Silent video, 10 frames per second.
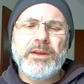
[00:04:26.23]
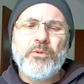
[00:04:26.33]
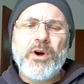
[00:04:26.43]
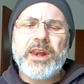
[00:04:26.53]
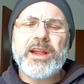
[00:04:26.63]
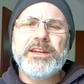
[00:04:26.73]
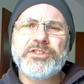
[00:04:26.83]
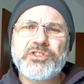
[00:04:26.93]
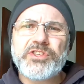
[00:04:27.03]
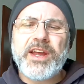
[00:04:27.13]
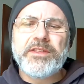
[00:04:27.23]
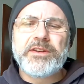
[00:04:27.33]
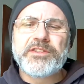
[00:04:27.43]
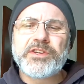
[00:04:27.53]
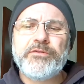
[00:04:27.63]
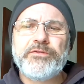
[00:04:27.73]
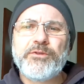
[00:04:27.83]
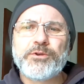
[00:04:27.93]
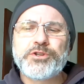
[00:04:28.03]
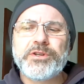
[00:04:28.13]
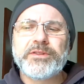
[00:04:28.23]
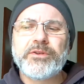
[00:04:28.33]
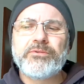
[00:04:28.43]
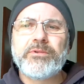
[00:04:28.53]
why did I just say that it's unfortunate that